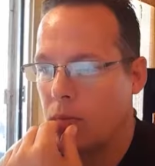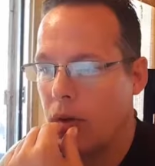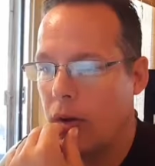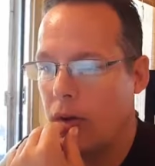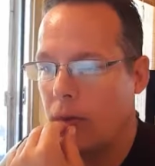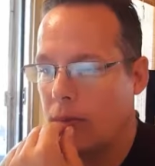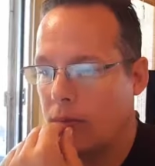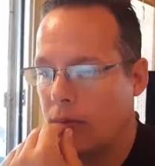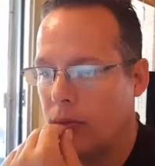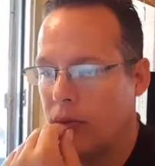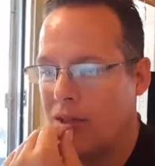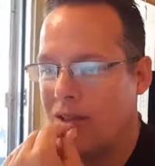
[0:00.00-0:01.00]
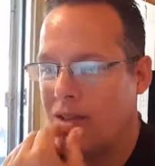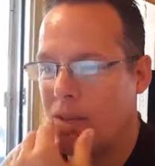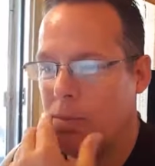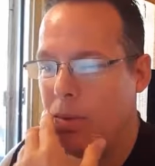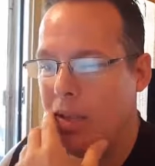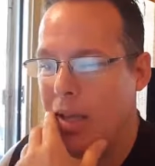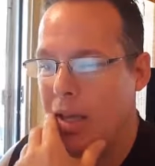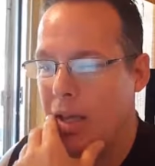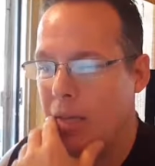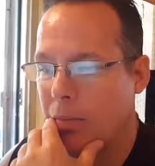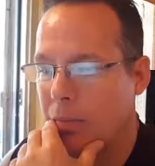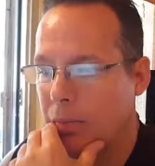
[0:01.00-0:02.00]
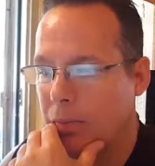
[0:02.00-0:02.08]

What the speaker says: Right? It's double game.